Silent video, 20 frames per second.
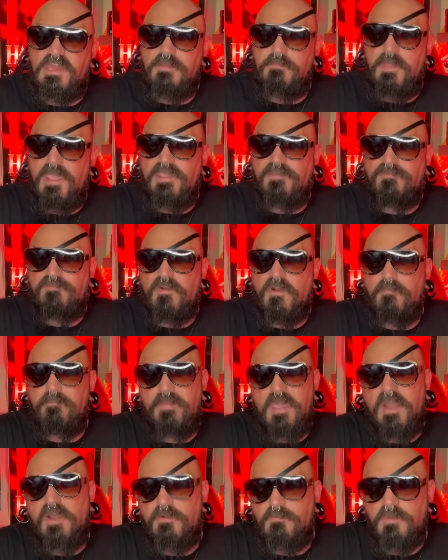make for a
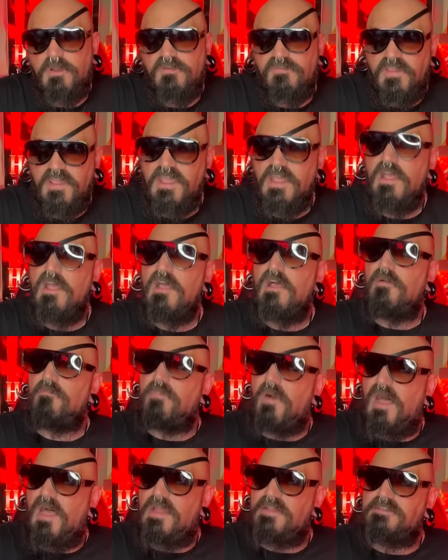better movie.
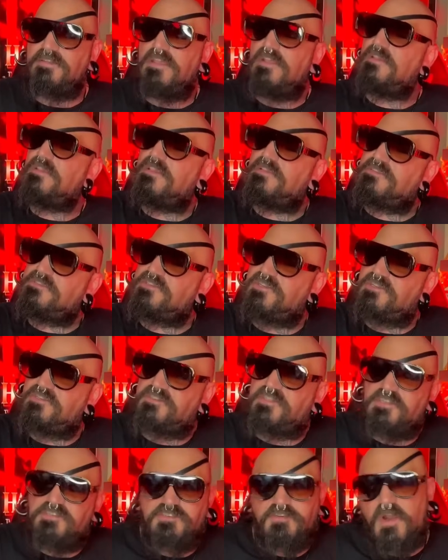But this is just
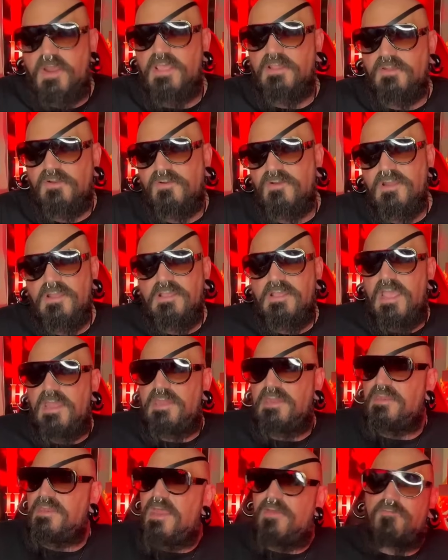the trailer, and
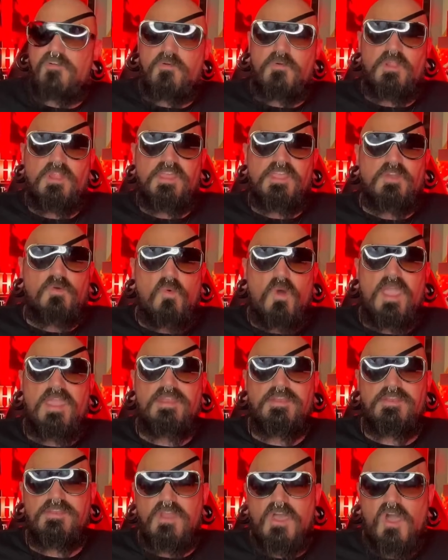you never really
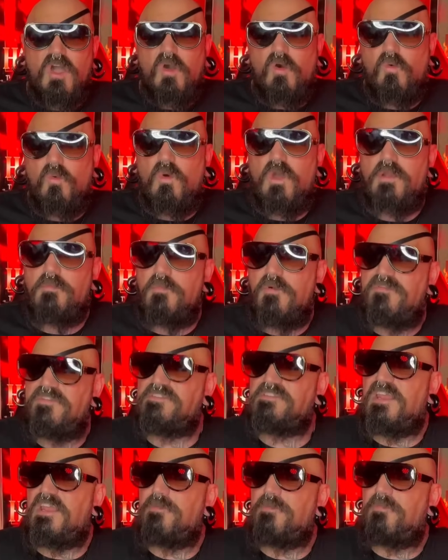quite know what a movie's
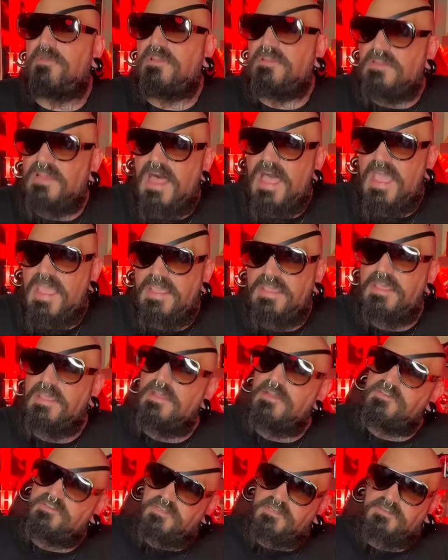gonna be like
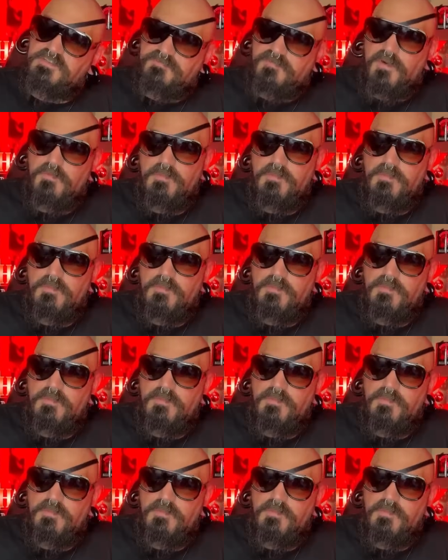just from a